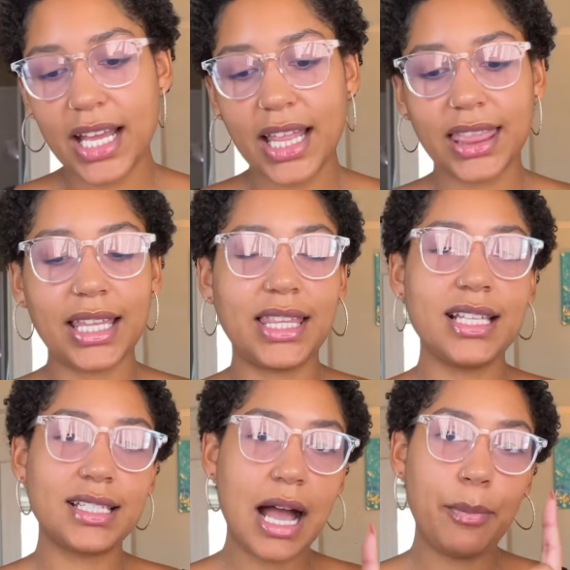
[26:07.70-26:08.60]
that the
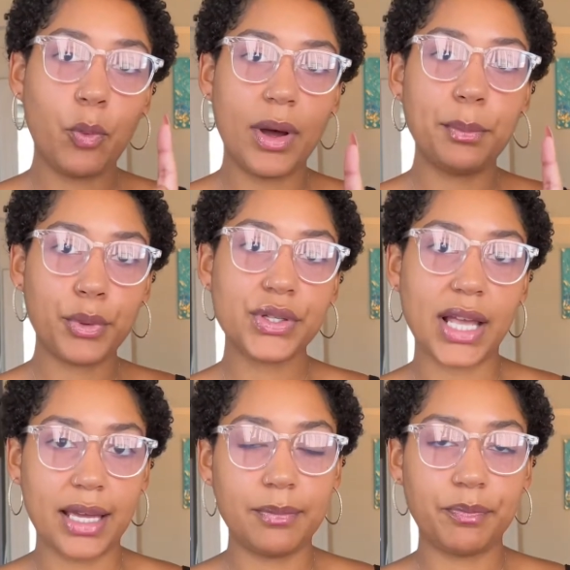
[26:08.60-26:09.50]
top
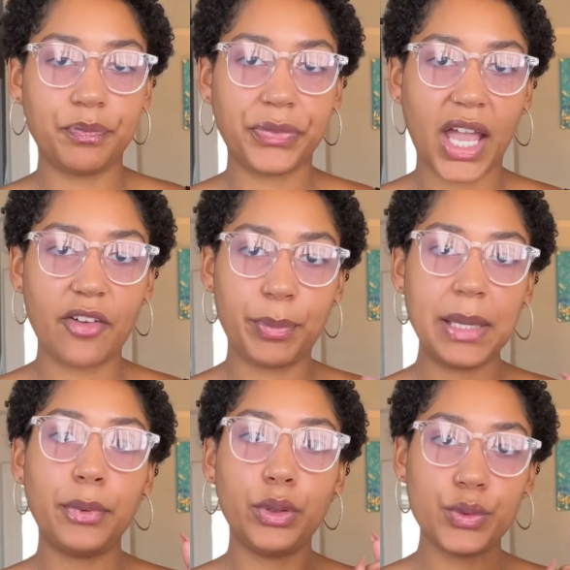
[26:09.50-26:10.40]
1% of
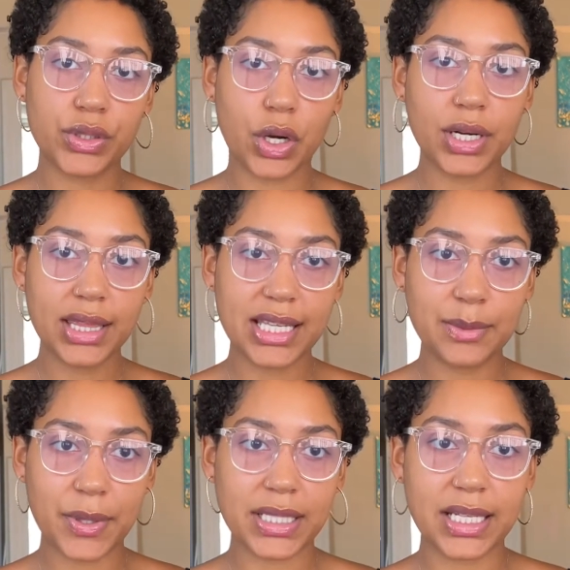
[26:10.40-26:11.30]
people who started this
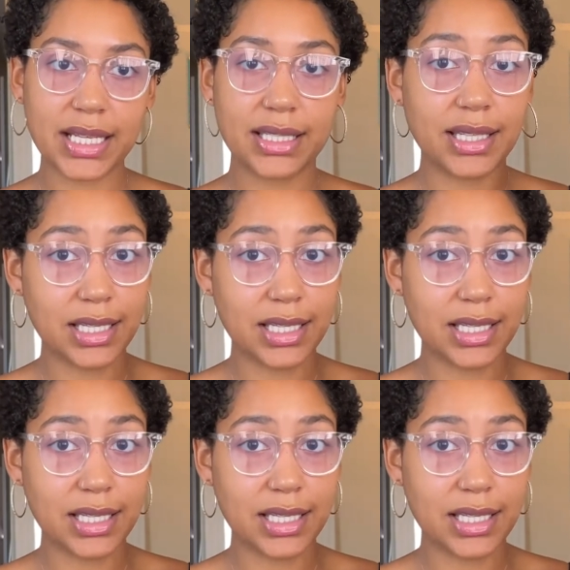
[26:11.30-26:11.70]
business,